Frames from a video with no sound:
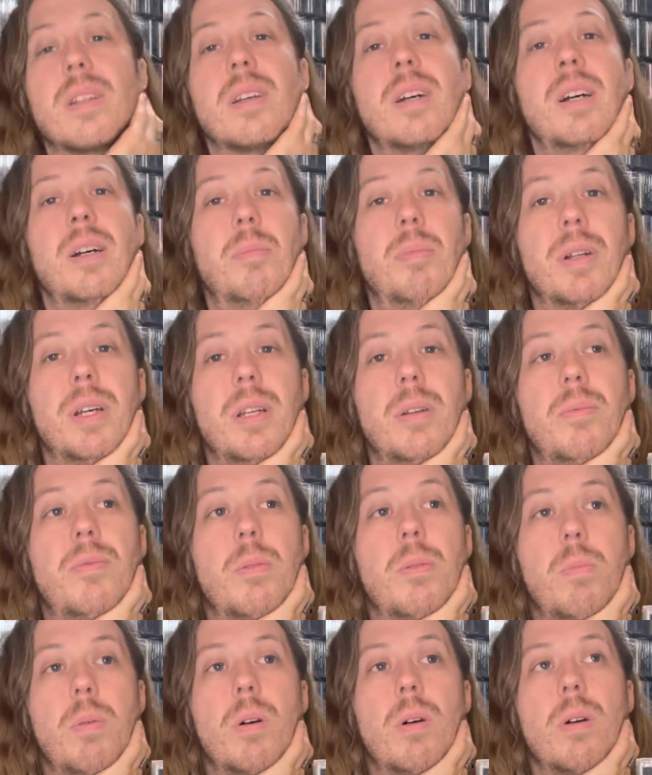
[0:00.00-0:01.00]
I played
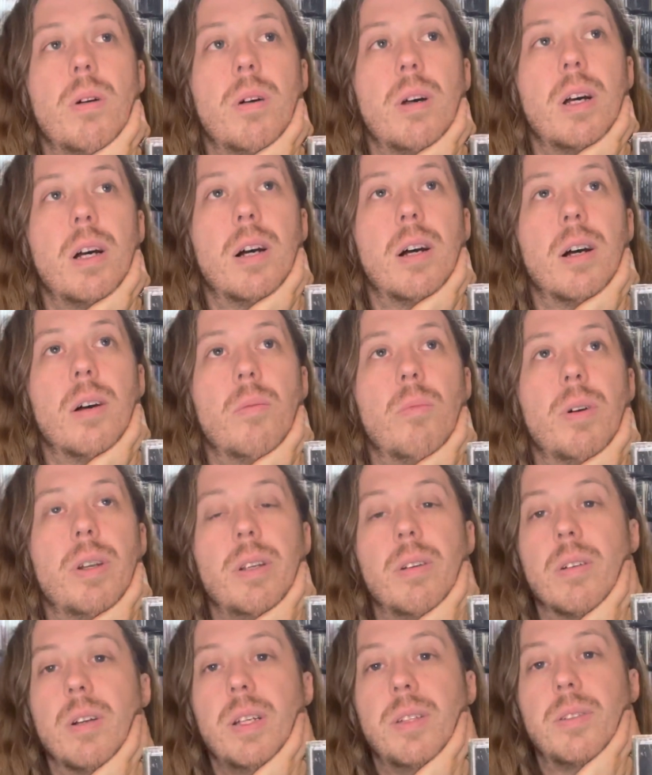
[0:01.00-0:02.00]
football uh, one
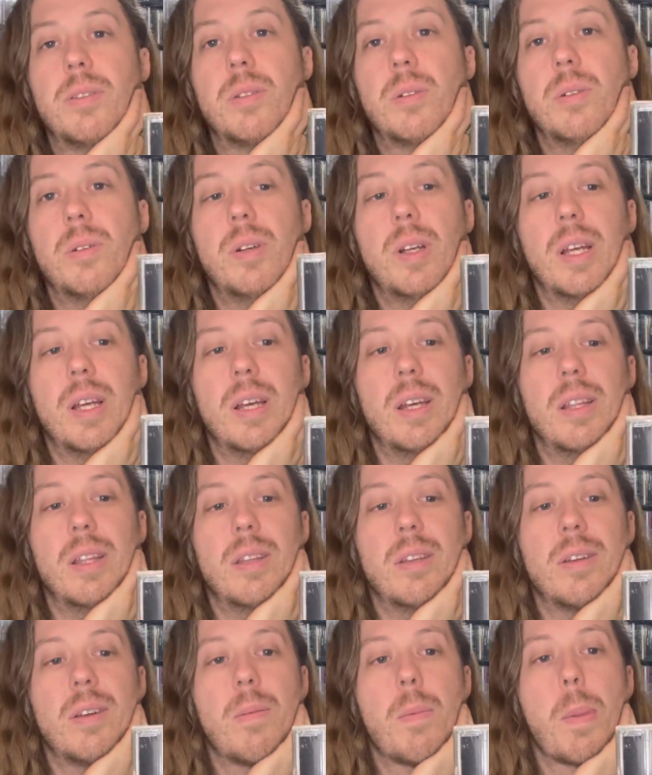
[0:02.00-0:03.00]
year in high school,
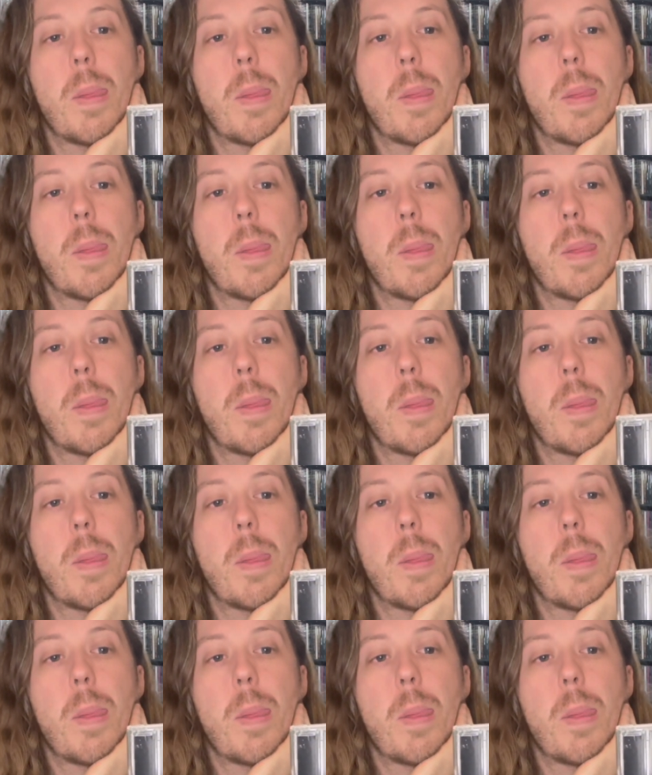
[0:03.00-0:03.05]
and